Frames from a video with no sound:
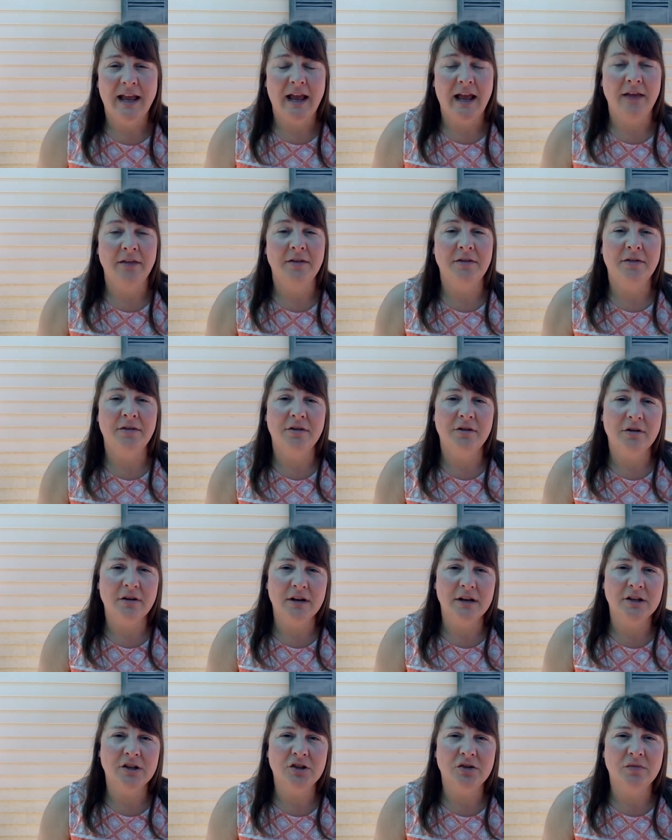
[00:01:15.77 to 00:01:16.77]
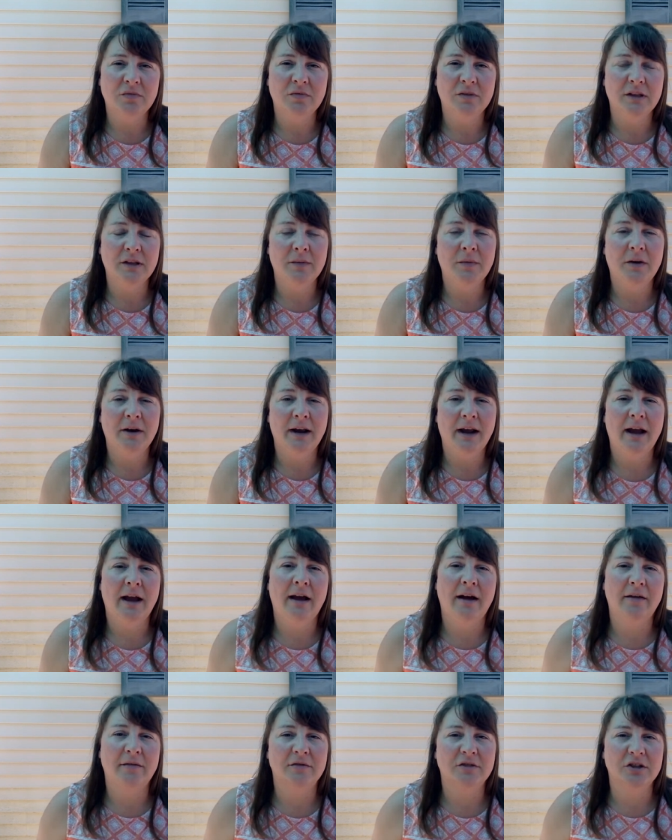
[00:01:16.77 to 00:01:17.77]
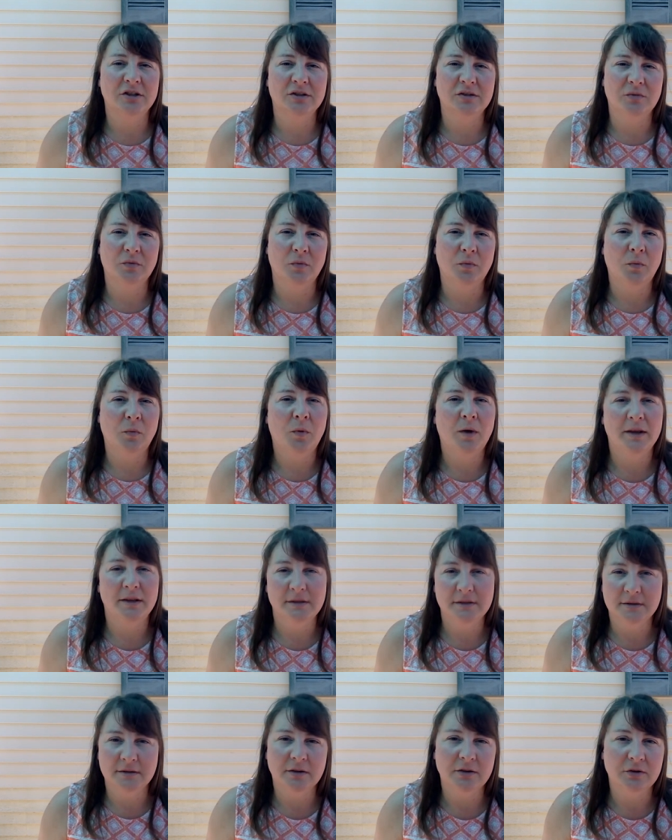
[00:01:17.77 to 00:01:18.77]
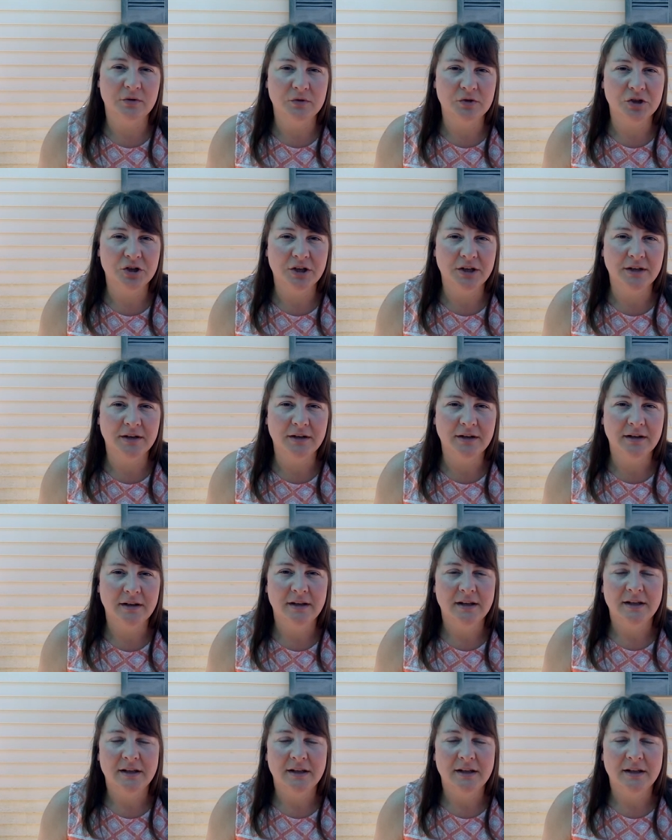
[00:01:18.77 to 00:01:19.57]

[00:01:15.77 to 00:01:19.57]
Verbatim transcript: And the third is you really want to have just one solution